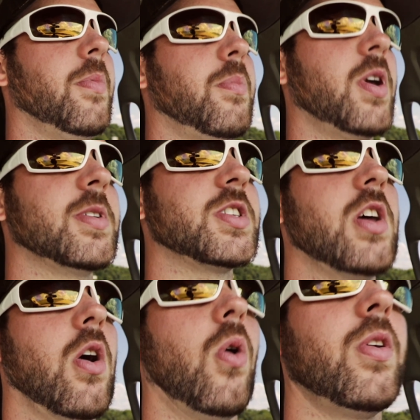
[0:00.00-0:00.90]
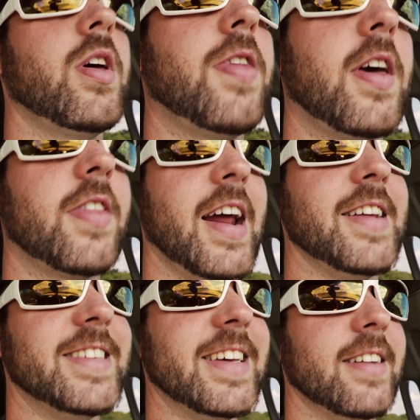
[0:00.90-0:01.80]
Pretty much the only thing that I
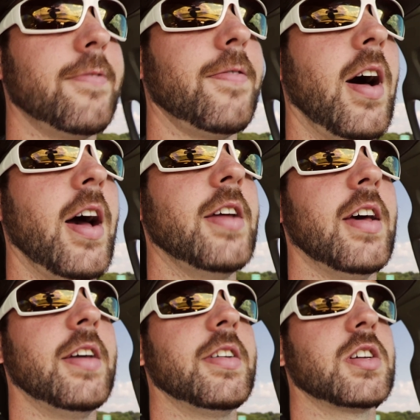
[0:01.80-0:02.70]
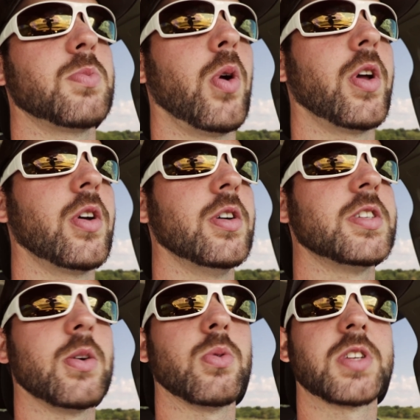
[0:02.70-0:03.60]
didn't find at Dick's Sporting
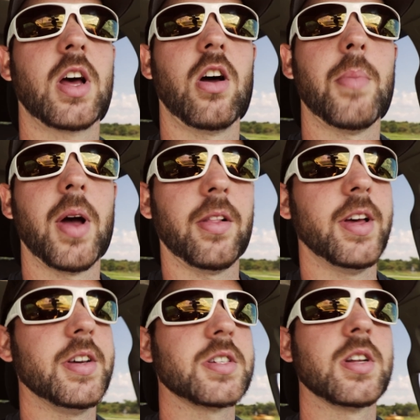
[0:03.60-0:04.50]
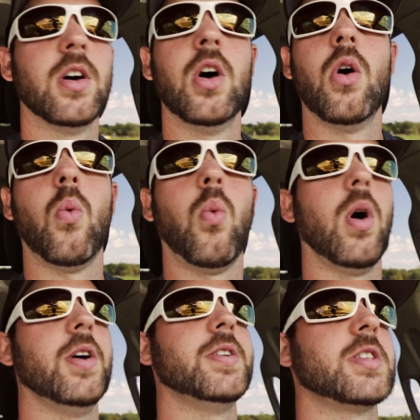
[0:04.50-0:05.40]
Goods that was kind of on my list
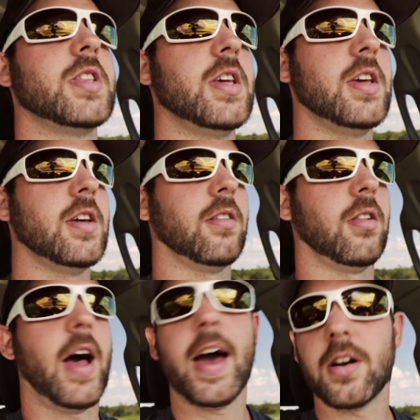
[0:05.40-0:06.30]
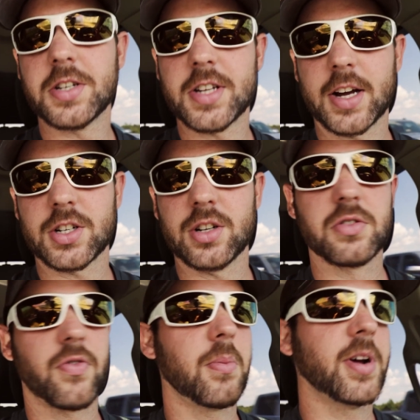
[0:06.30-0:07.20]
was the ladder
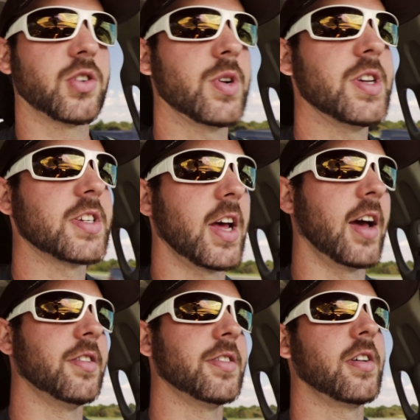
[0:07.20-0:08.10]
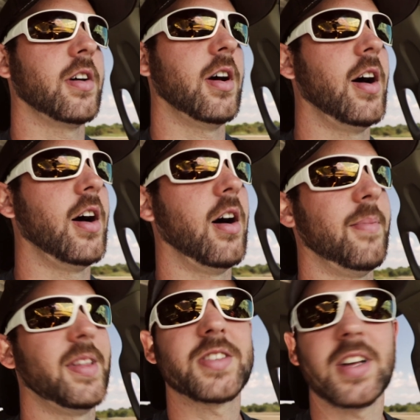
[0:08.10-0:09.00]
sections for my tree stand.
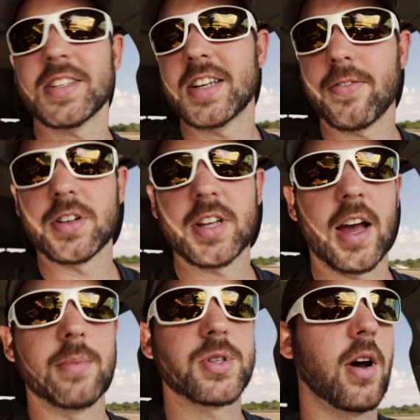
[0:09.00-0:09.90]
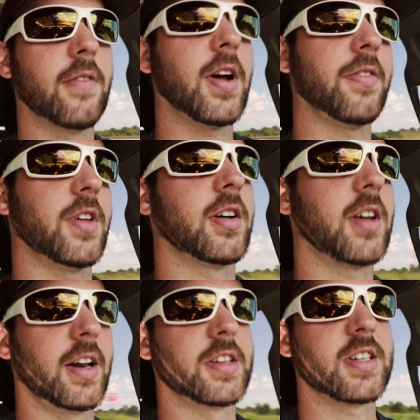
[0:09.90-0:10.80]
And there's lots of different types, so I've got the
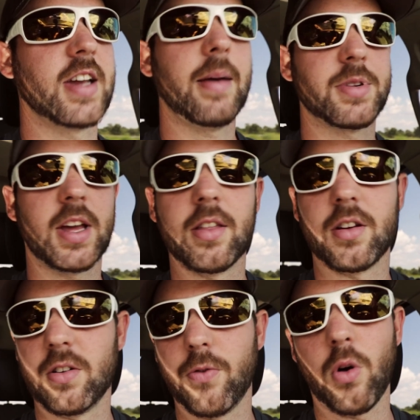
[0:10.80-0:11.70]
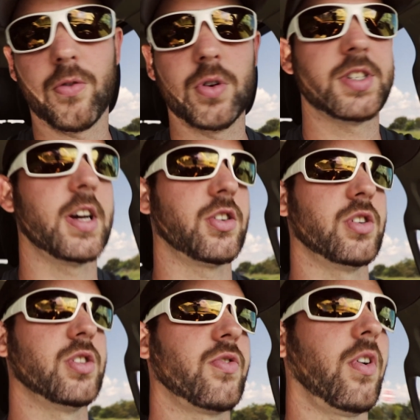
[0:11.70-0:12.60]
kind of snap together 4-foot
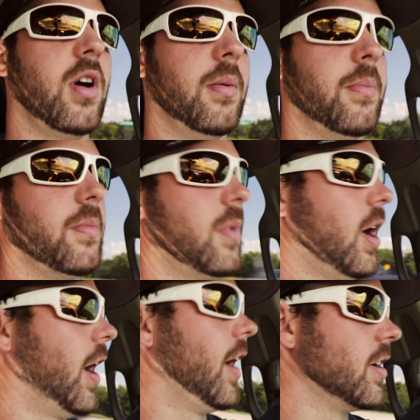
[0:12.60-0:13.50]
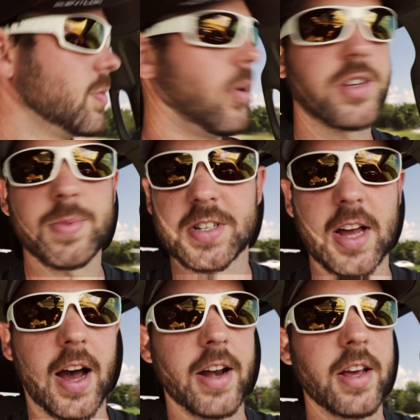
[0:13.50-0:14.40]
sections from Sportsman's
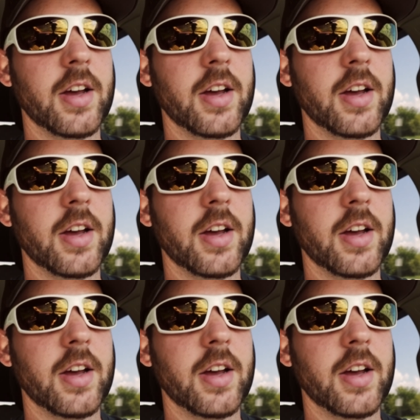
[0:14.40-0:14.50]
Guide.